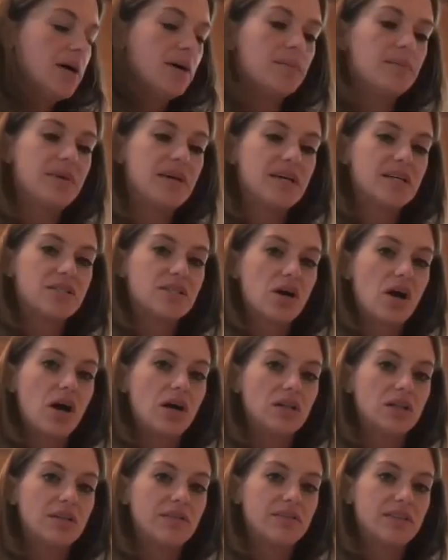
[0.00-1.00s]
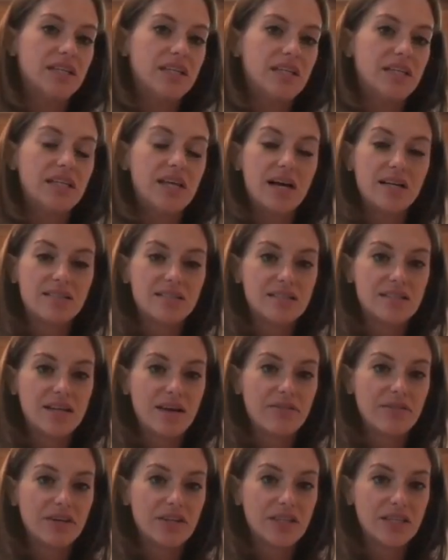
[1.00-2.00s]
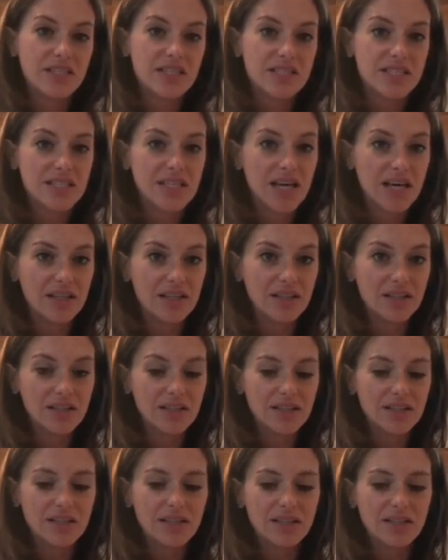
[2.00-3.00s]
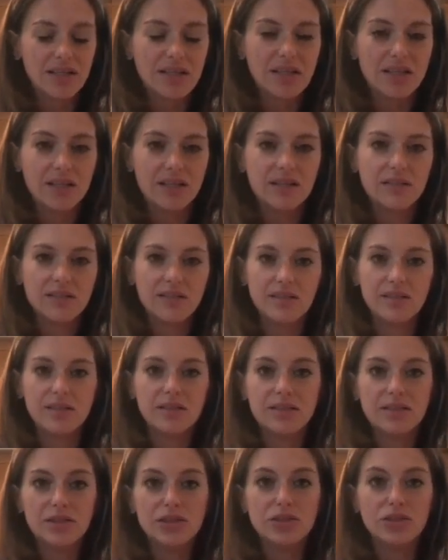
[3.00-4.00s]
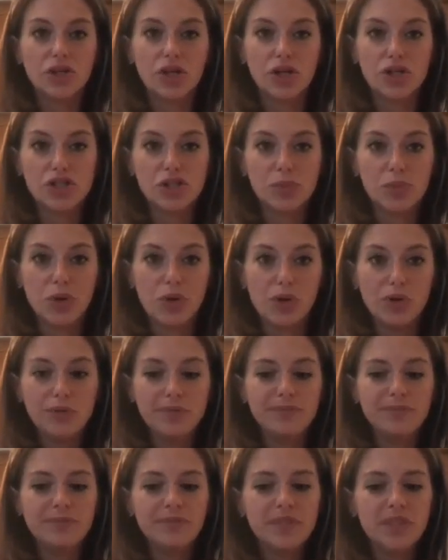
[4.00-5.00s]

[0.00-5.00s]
mix all of the nuts and everything together in a larger bowl.